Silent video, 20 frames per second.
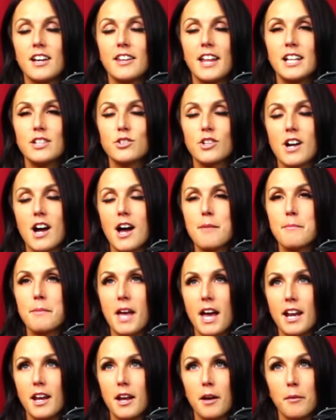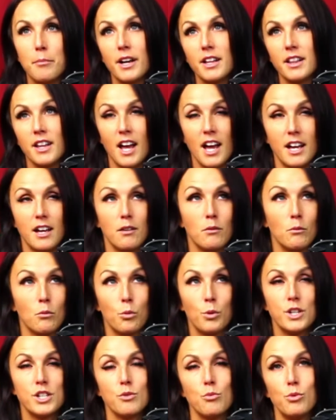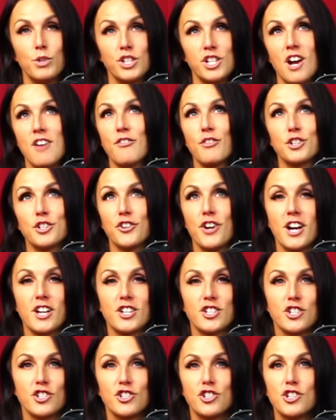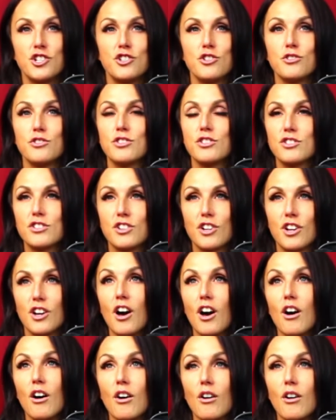That's what I'm getting. But like whichever direction she chooses to go.